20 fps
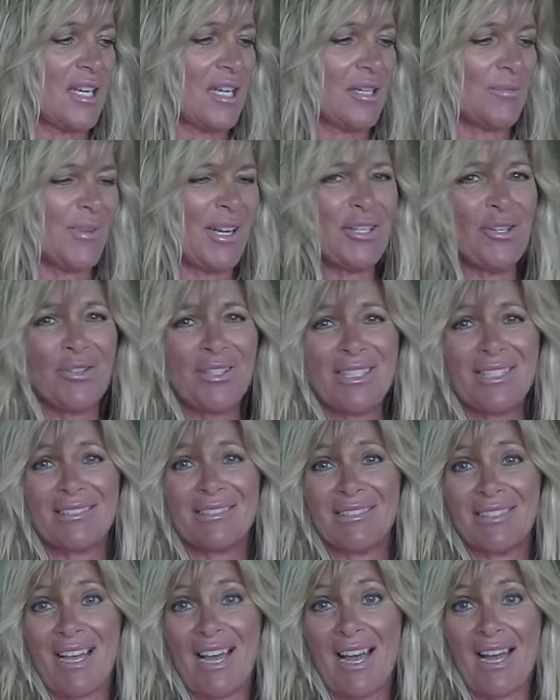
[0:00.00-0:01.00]
Um, I don't
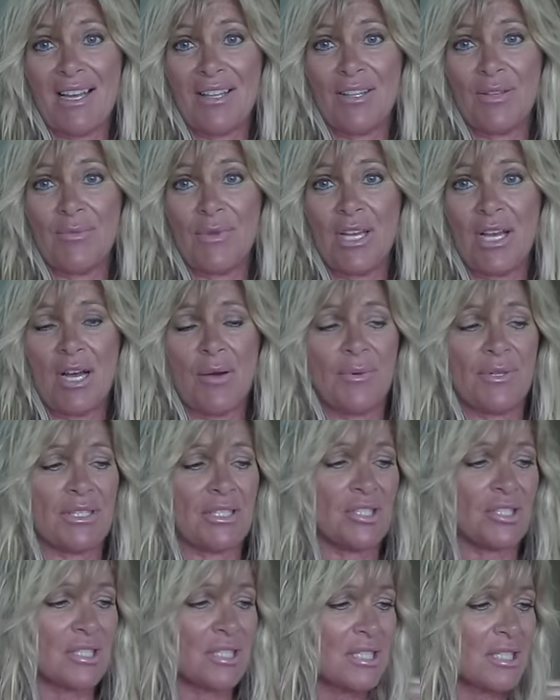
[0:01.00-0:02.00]
get a lot in the mail, but it
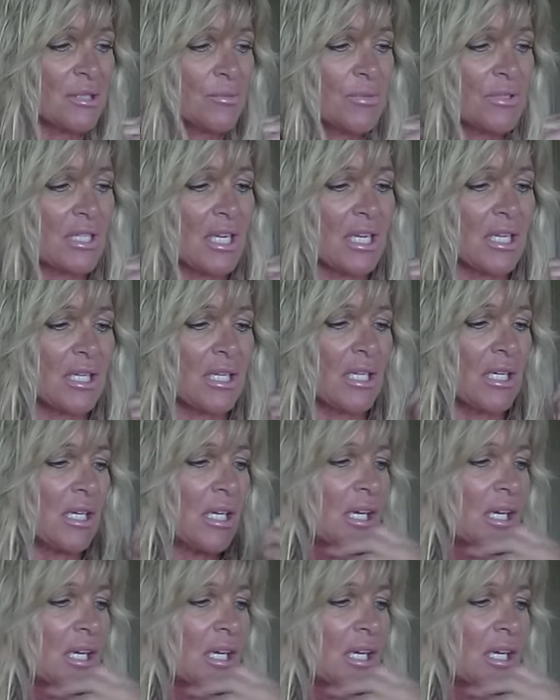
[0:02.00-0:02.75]
just seems like